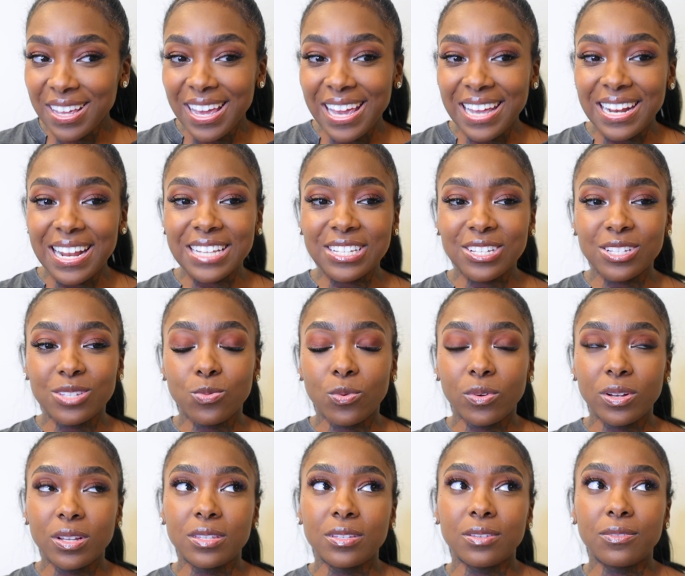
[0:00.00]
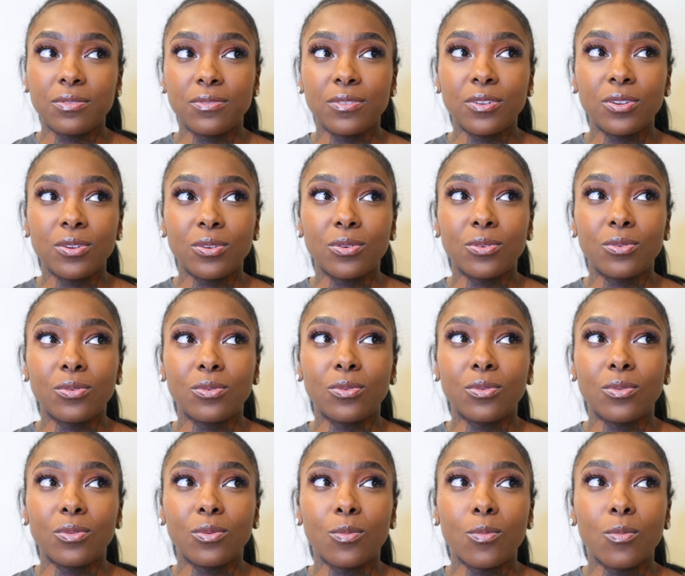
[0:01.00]
and I just wanted to
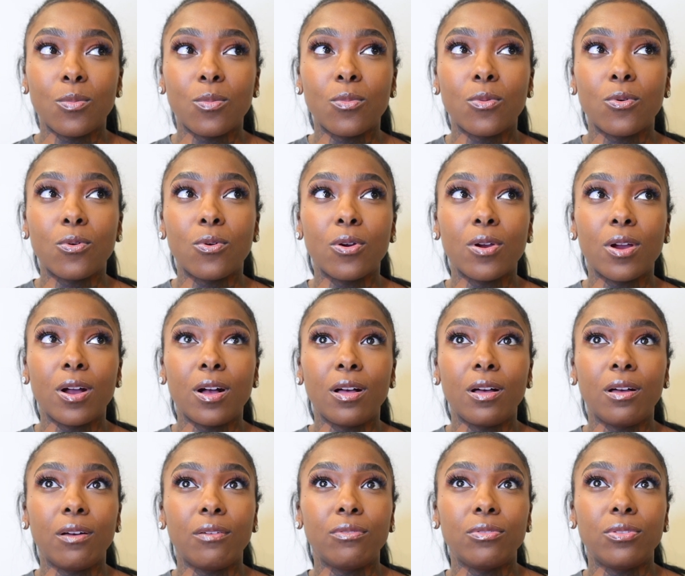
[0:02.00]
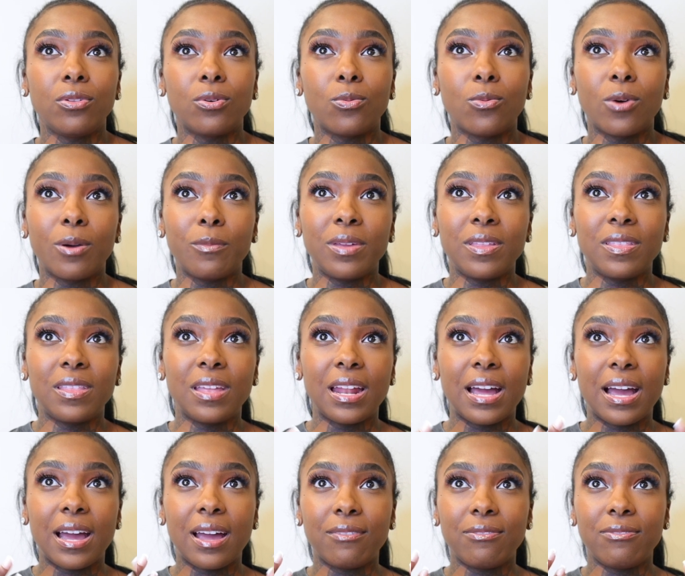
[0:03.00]
feel more of the woman that
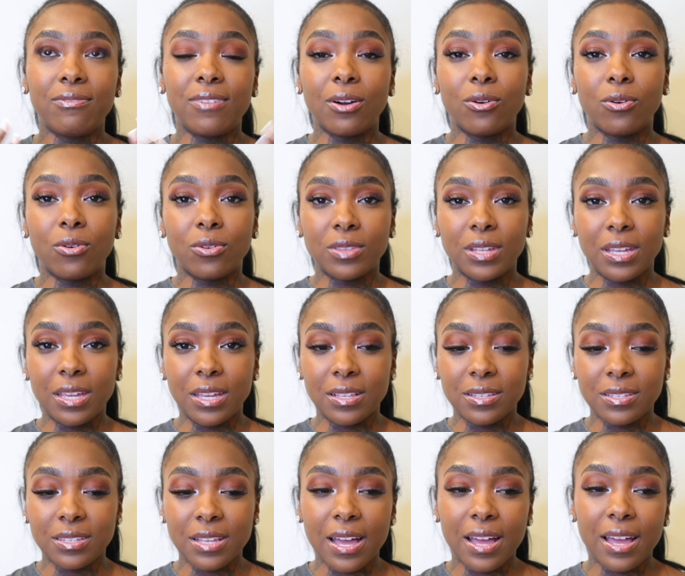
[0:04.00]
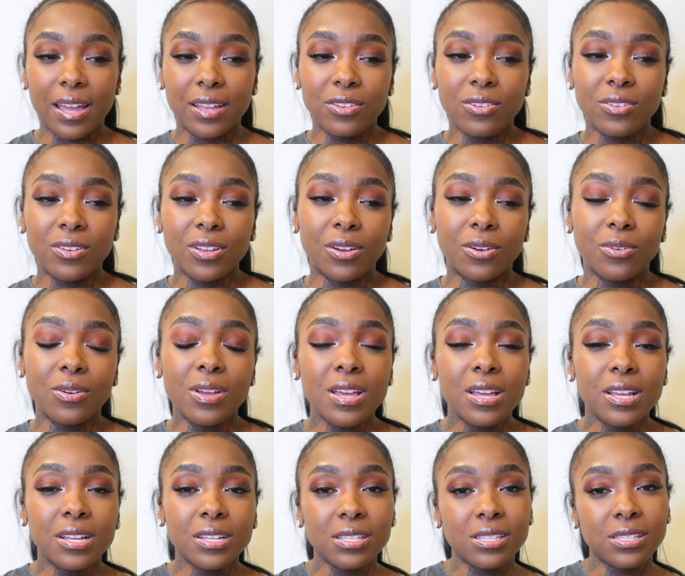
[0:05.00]
I felt on the inside, you know,
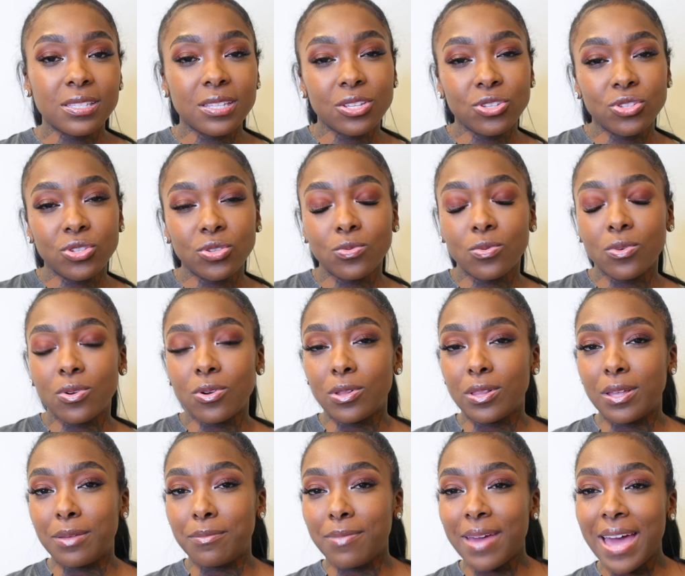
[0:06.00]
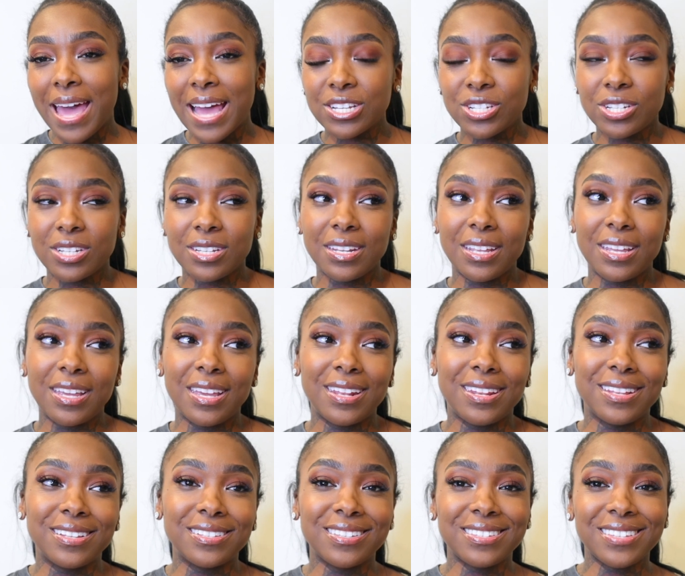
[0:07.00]
sensual and
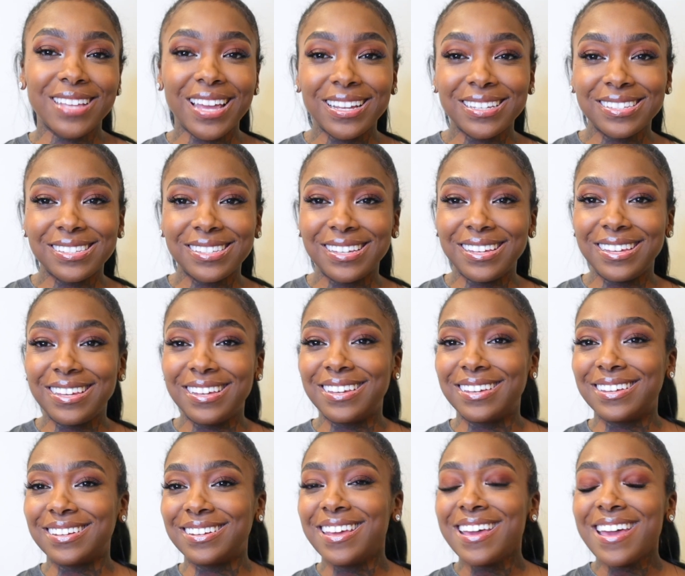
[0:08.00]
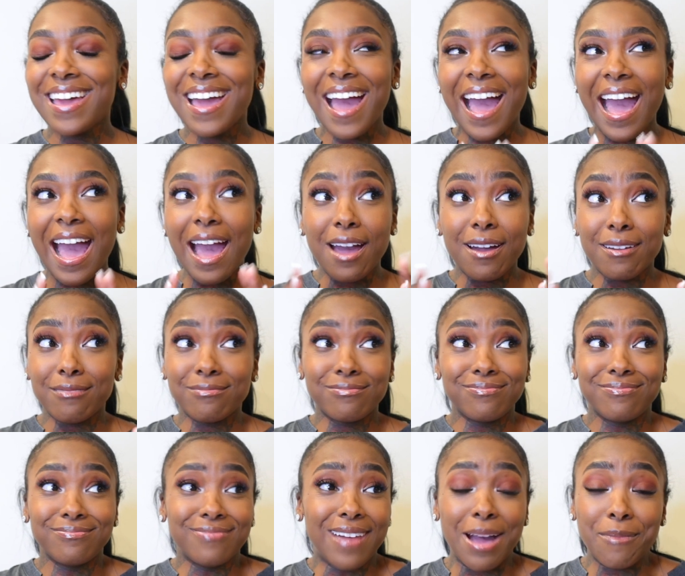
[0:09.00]
passionate and sexy, and
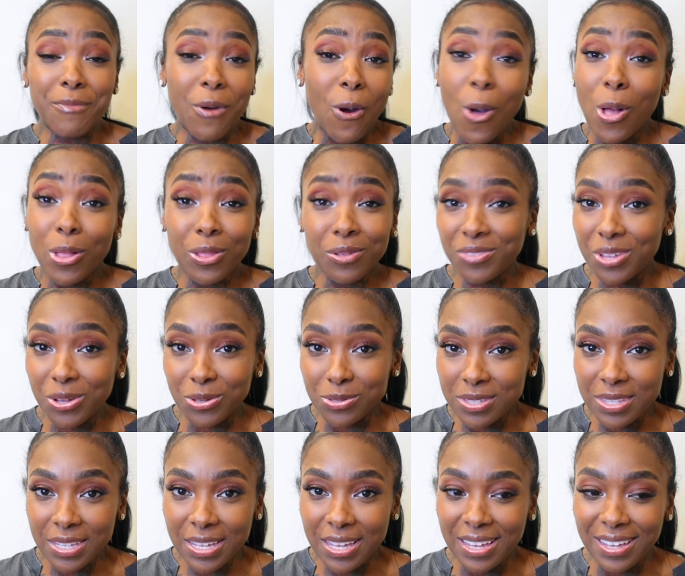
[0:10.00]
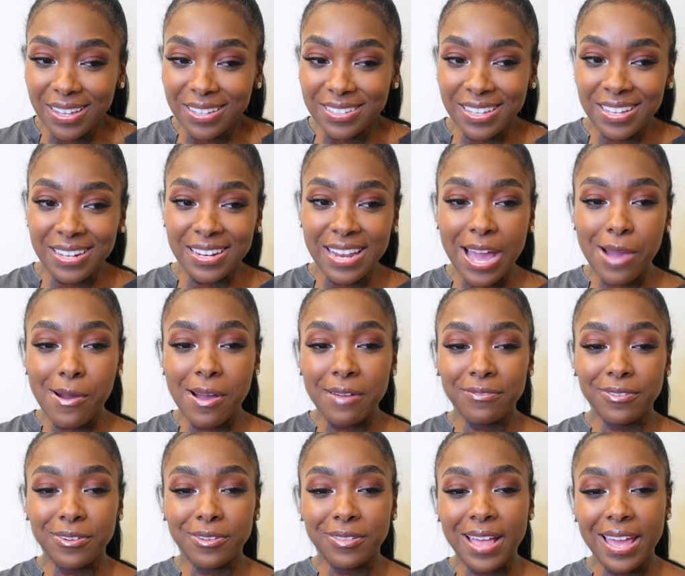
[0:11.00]
I'm all of those things. And now I
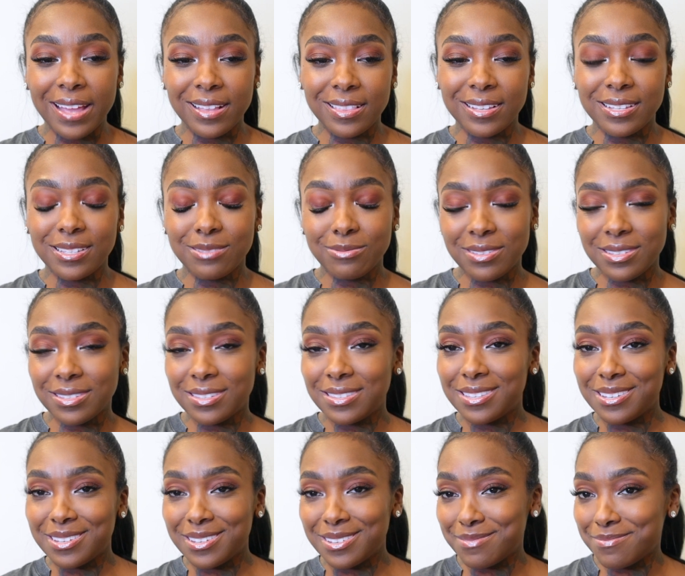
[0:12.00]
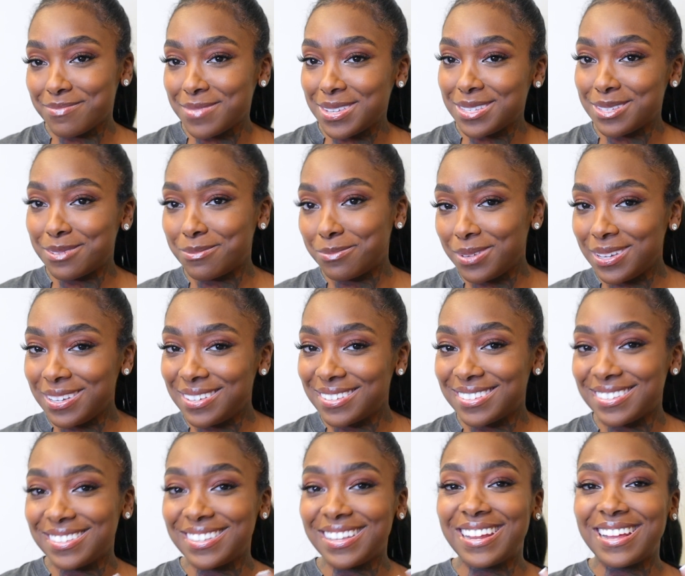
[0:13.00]
feel like this was the missing
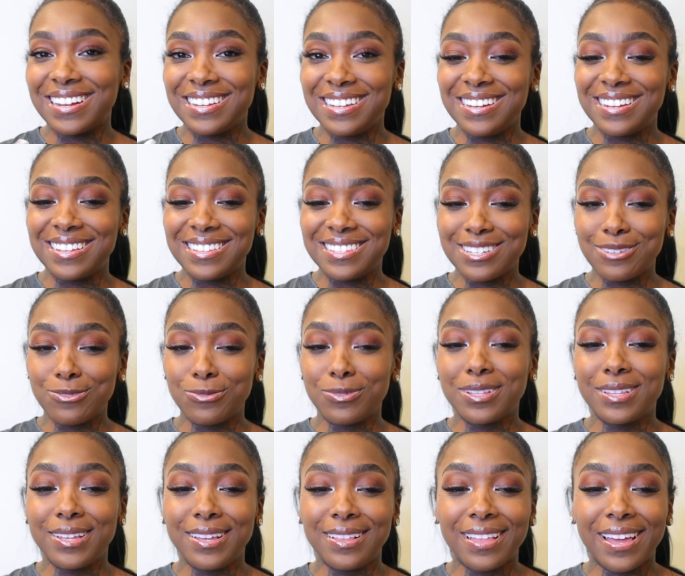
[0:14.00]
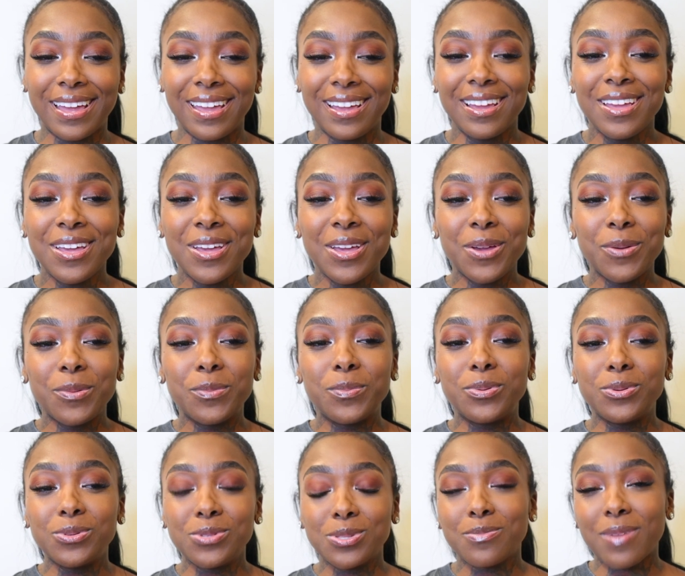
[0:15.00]
piece that I needed to really like
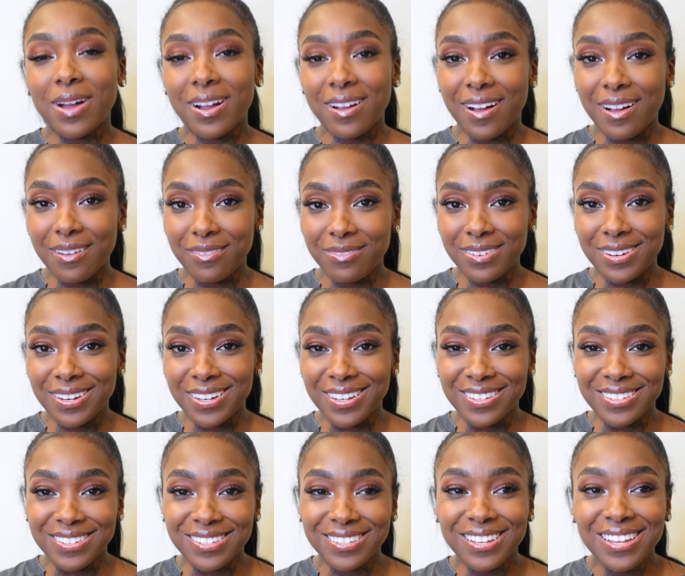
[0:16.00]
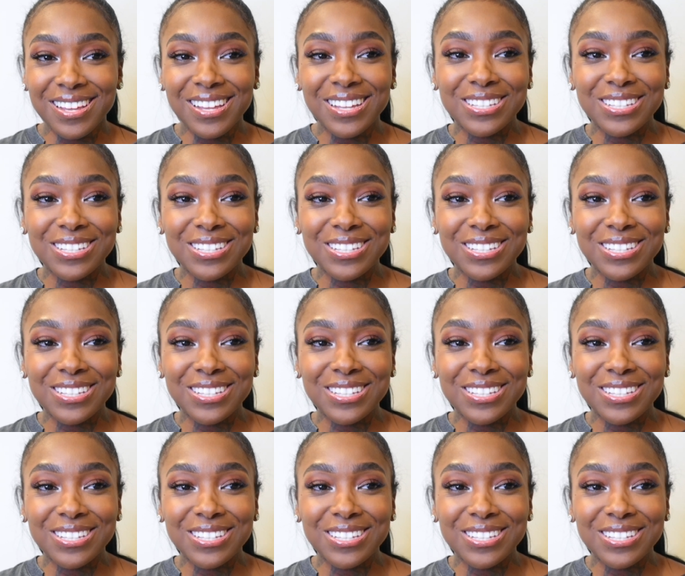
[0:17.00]
boost my confidence.